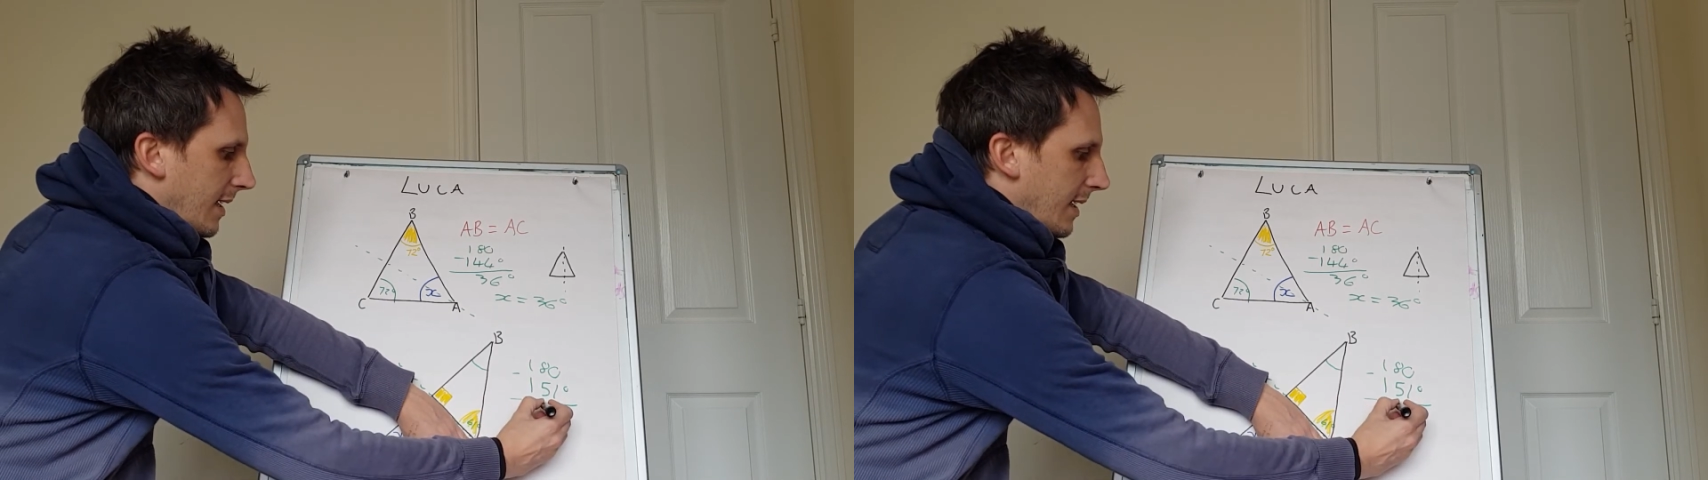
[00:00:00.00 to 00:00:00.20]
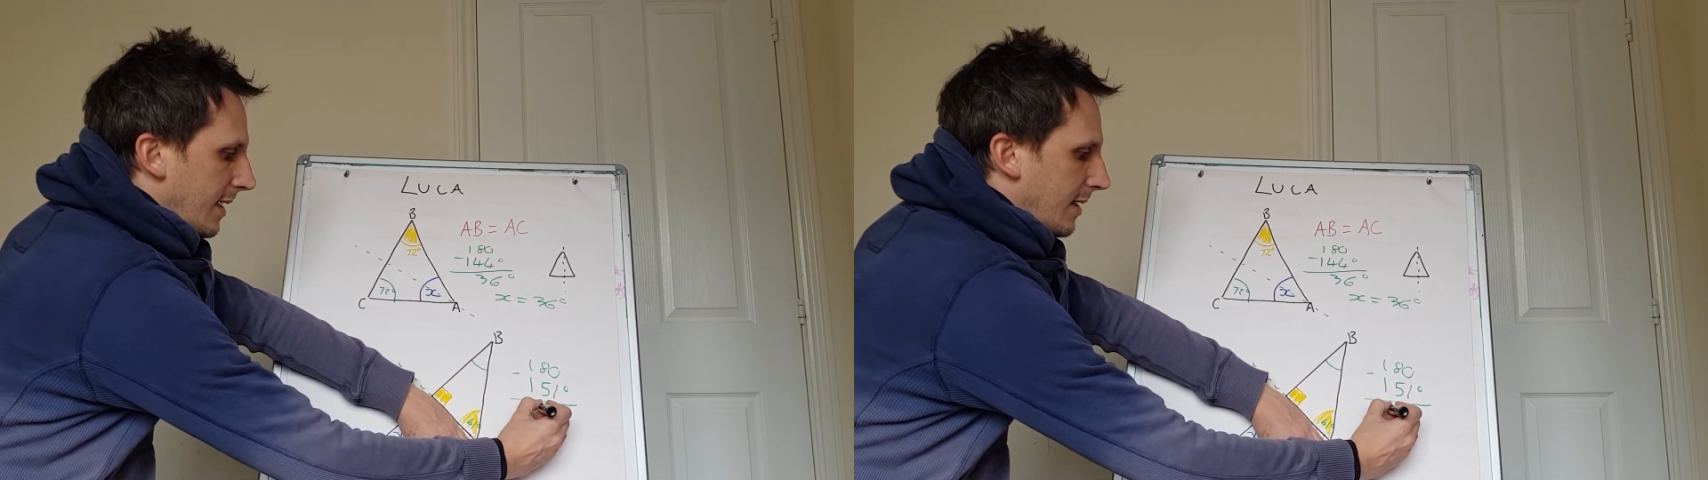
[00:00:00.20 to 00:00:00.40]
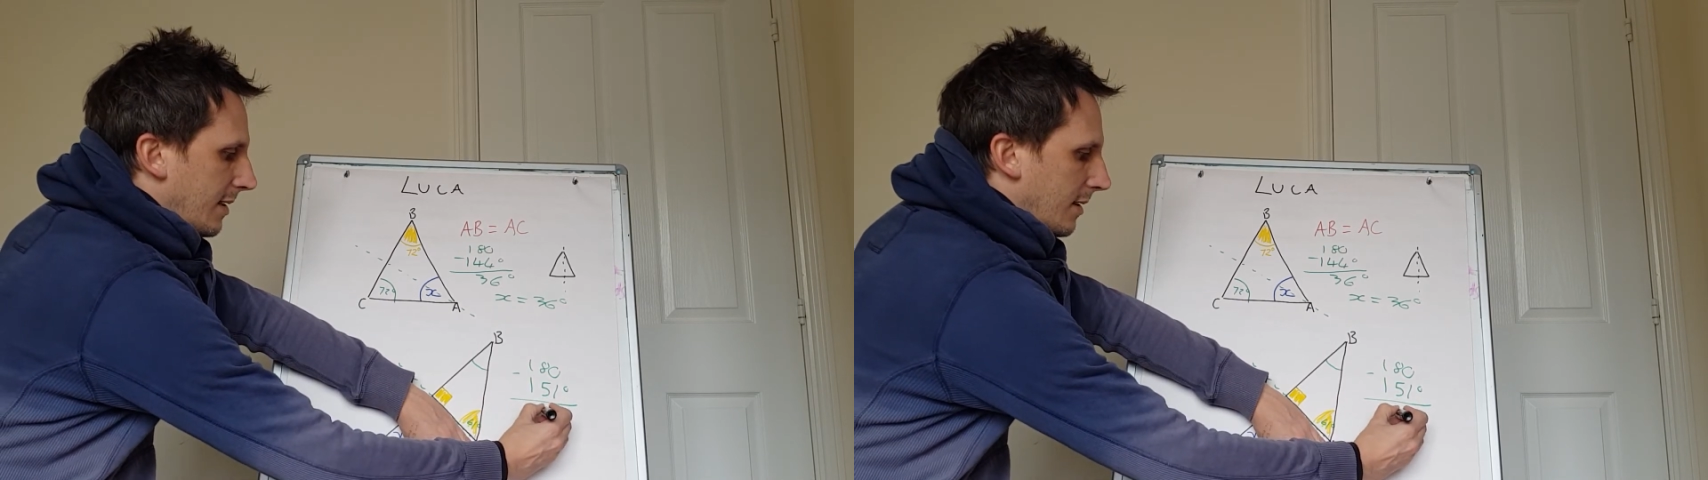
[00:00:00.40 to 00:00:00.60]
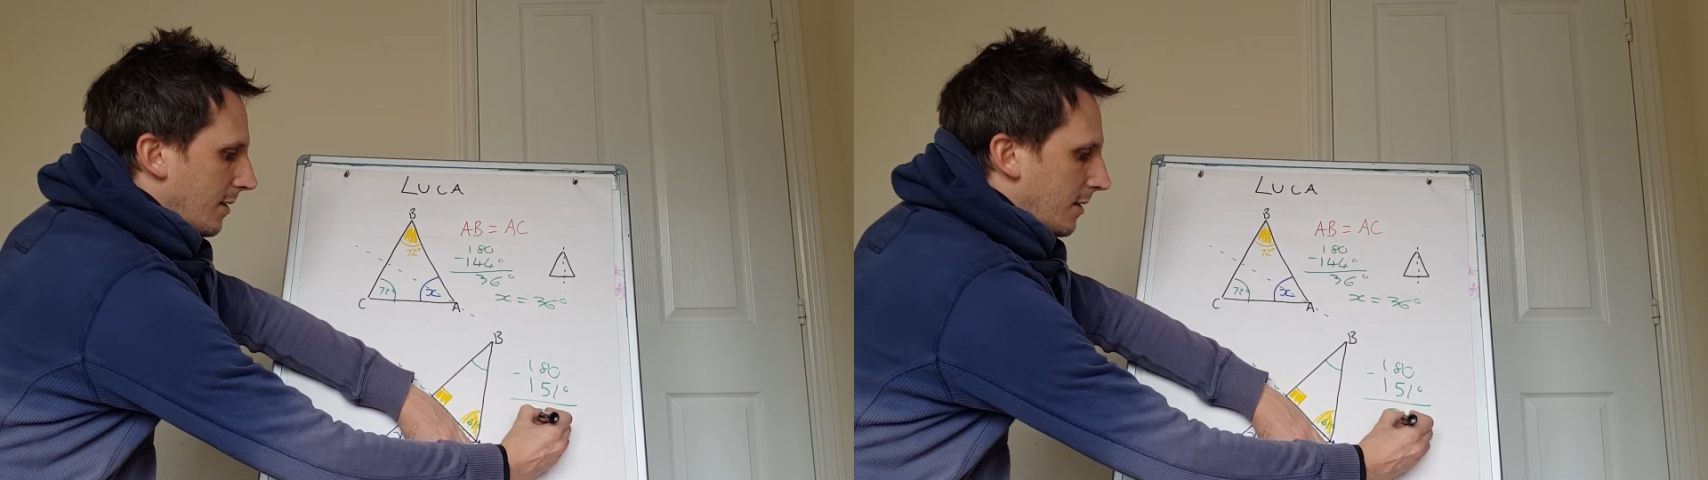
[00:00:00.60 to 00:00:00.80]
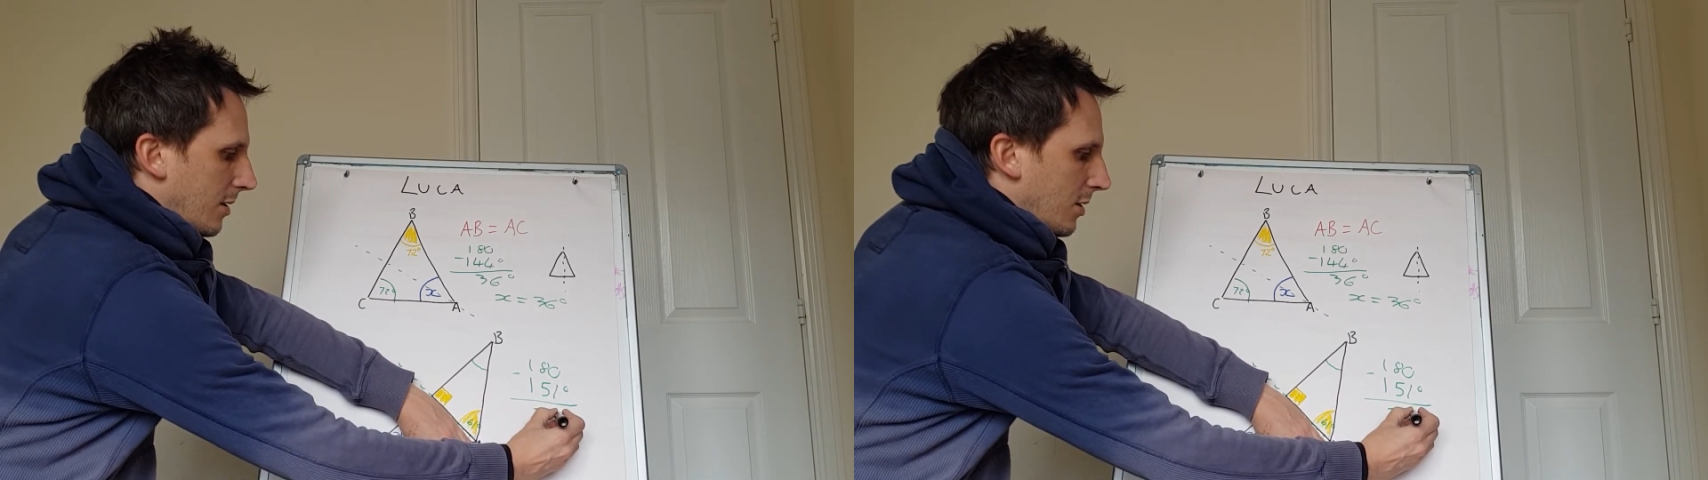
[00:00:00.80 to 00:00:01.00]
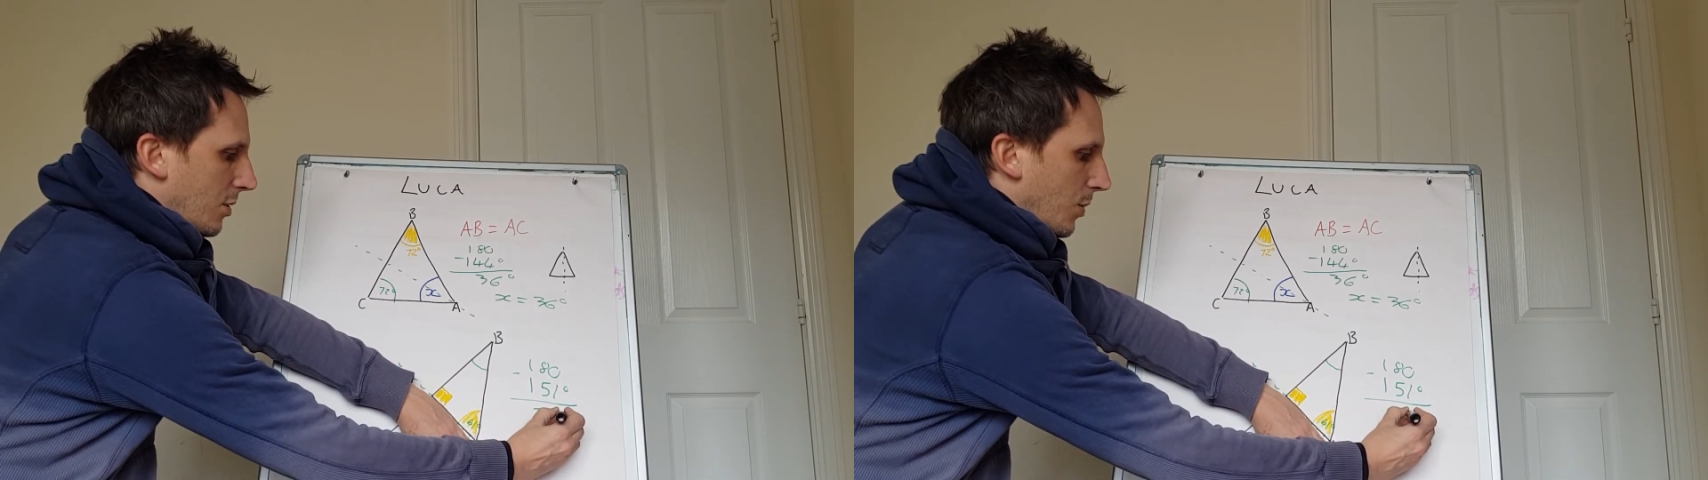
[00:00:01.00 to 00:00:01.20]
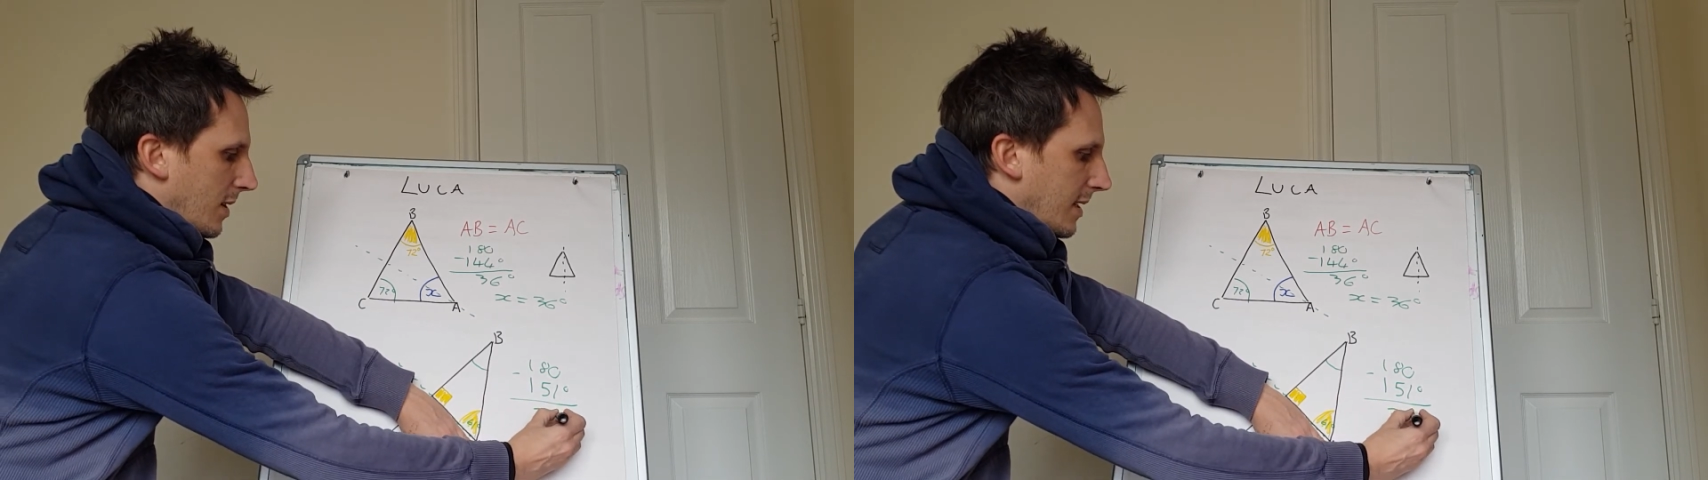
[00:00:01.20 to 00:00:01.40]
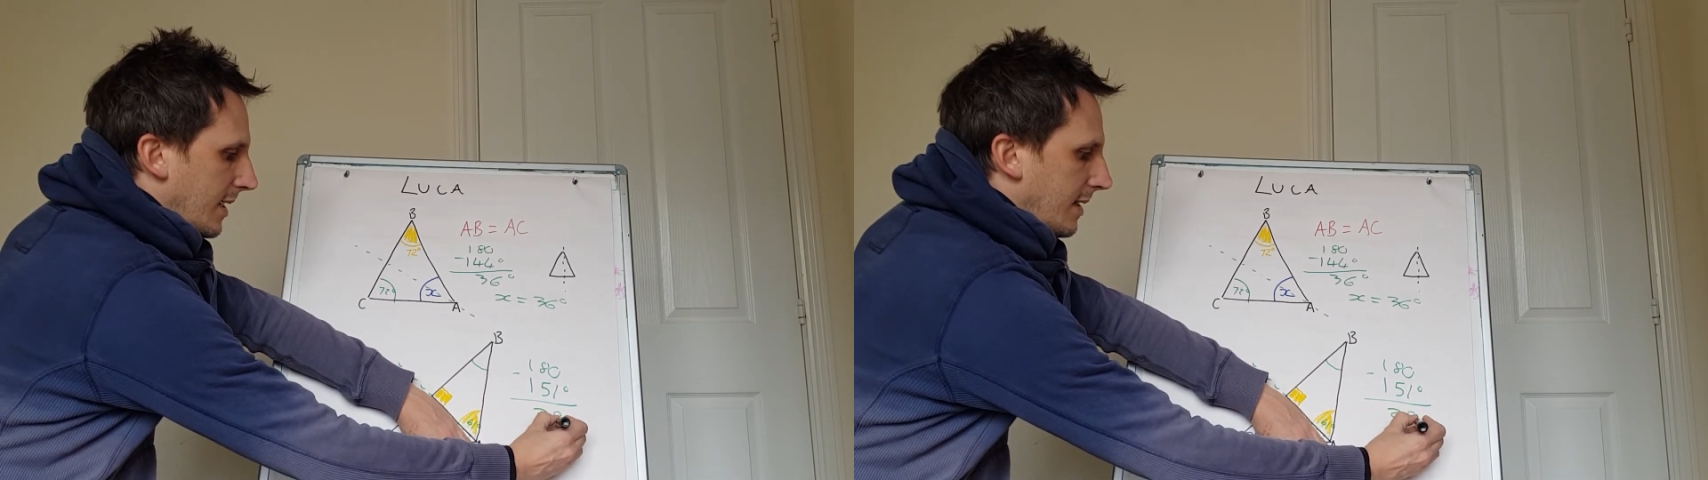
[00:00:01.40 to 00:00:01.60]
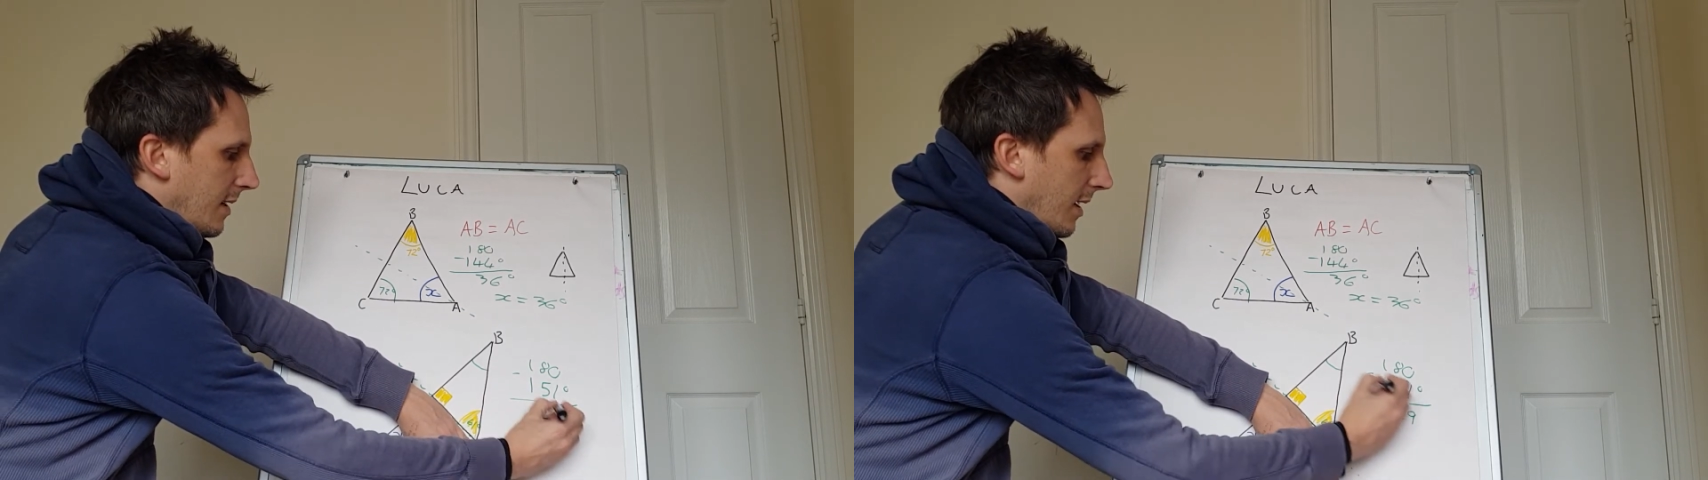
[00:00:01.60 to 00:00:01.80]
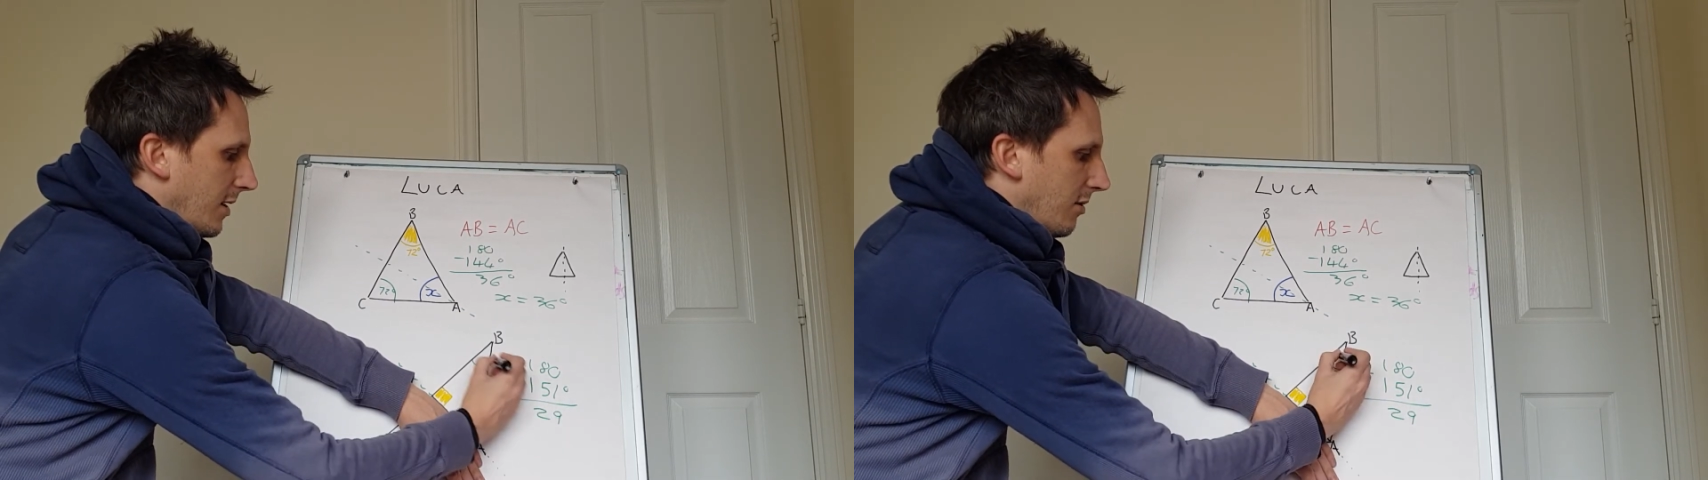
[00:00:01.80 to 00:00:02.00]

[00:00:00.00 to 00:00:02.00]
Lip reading: is 29